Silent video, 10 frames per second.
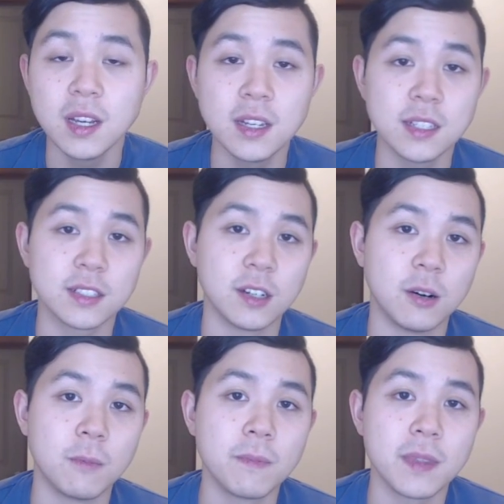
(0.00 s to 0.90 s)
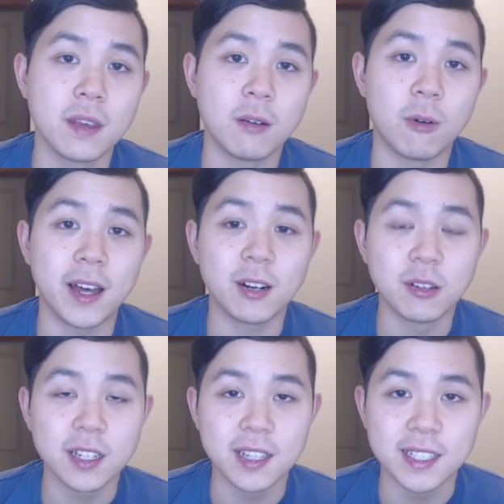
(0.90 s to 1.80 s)
So while I don't
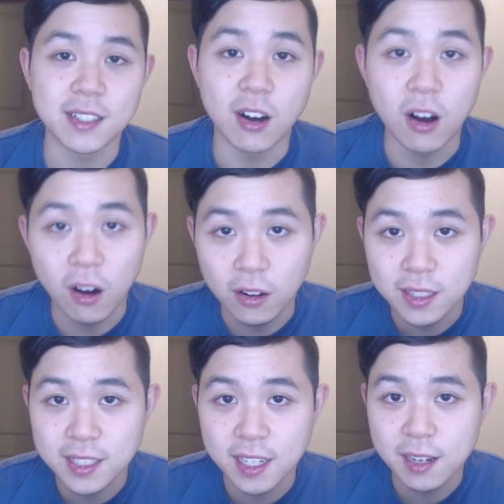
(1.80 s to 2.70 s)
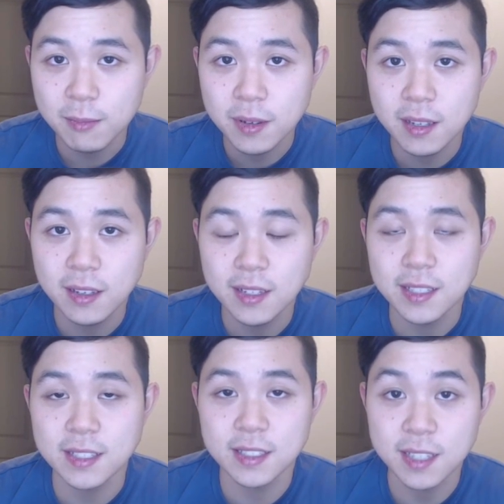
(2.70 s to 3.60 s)
look at these all the time,
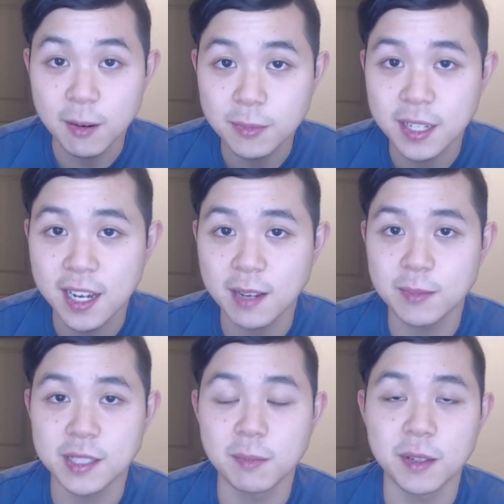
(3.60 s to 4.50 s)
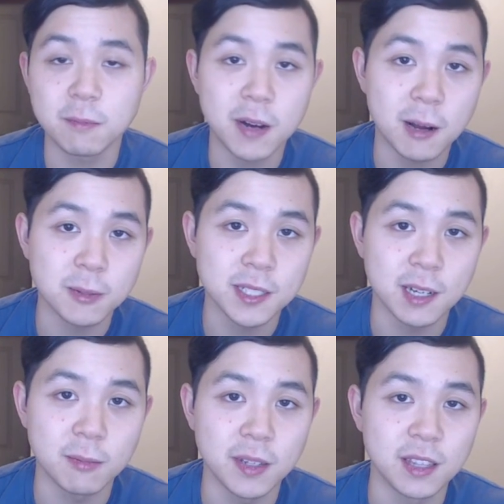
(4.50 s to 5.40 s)
sometimes something pops
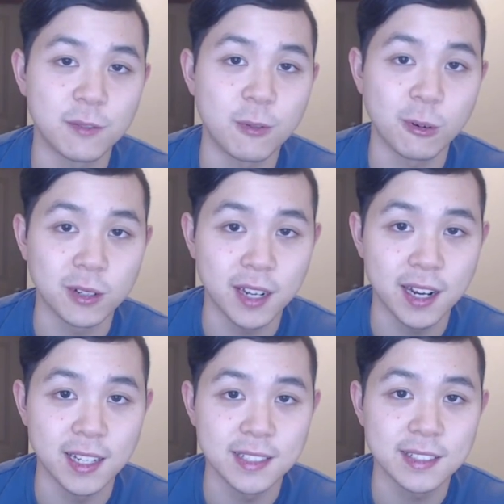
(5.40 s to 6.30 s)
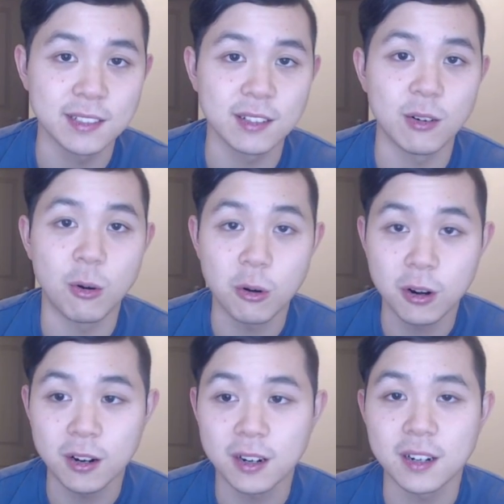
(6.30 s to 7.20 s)
up in the forward guidance
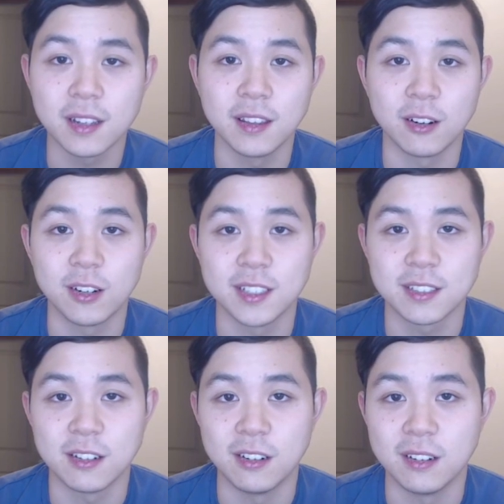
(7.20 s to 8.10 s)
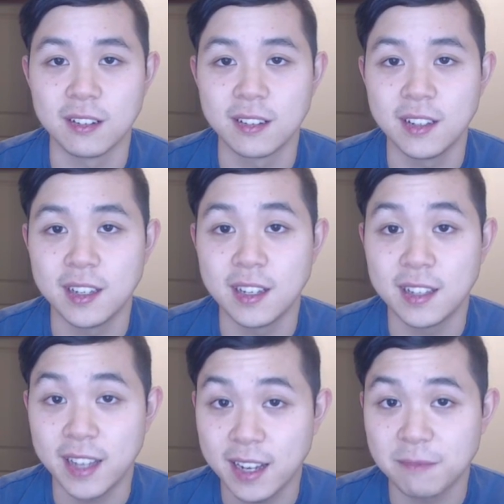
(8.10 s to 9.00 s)
or the earnings call
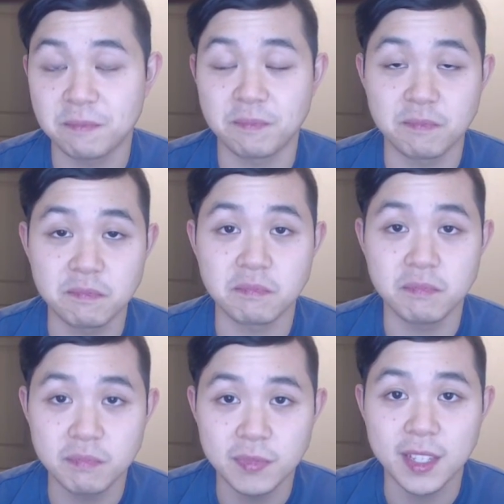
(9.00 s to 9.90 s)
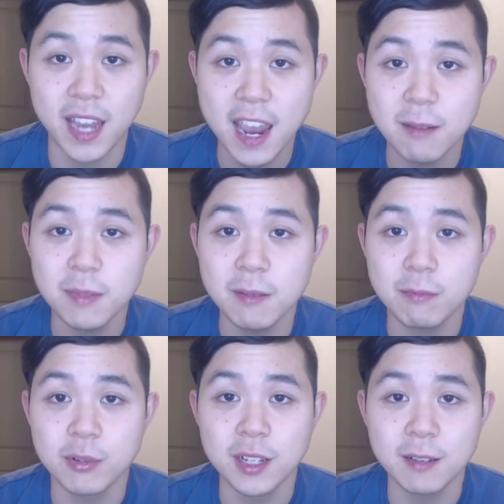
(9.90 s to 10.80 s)
that can be
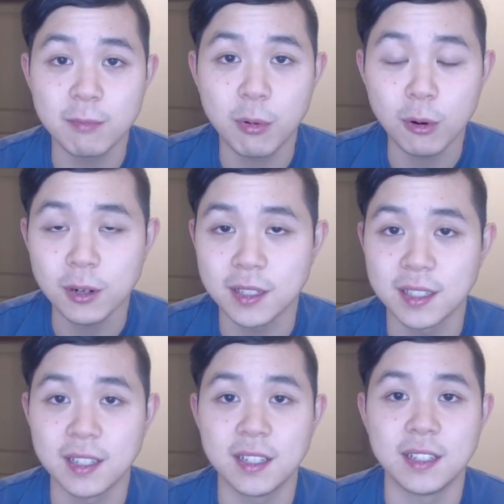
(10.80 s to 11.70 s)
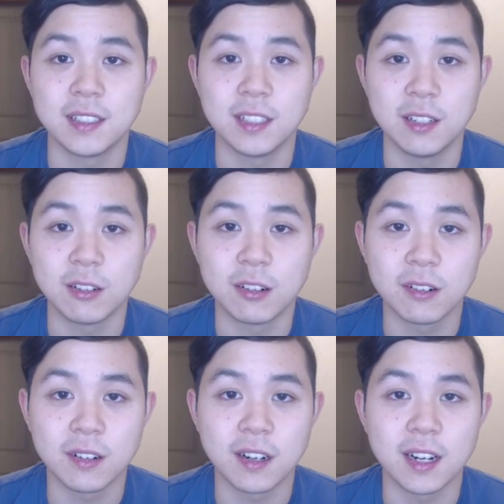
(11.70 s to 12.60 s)
pretty important to
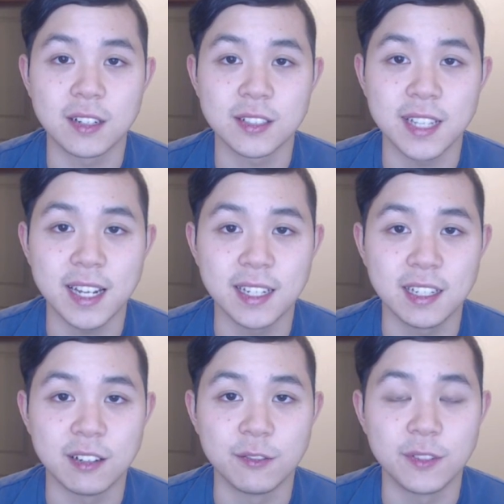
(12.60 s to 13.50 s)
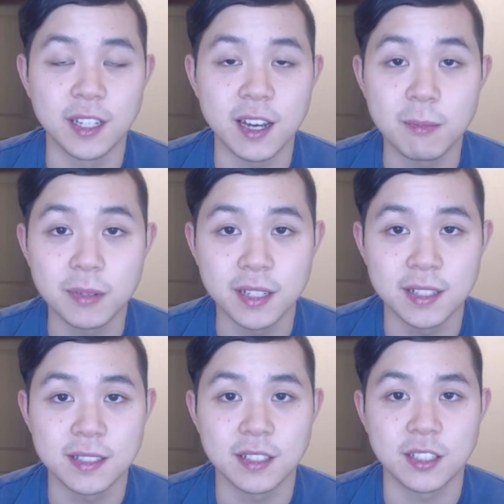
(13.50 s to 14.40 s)
your understanding of the
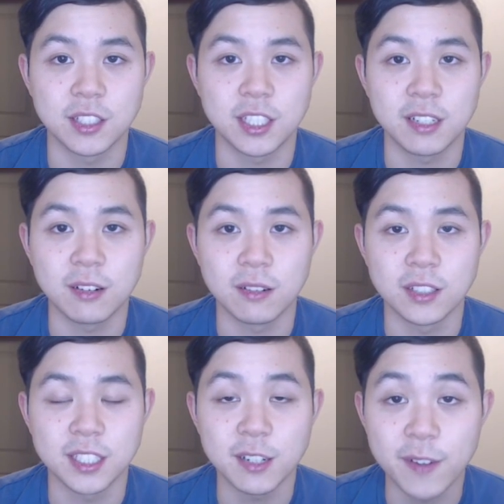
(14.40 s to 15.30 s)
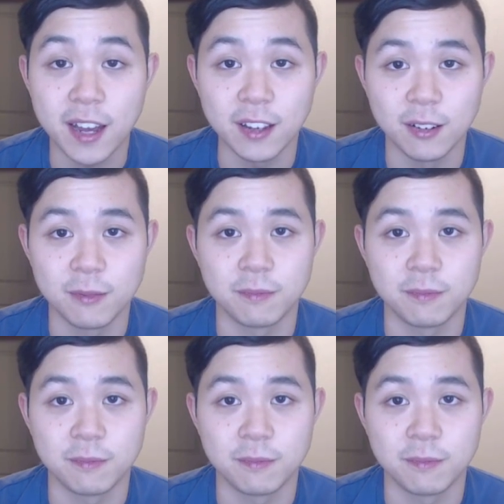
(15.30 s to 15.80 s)
company's share value.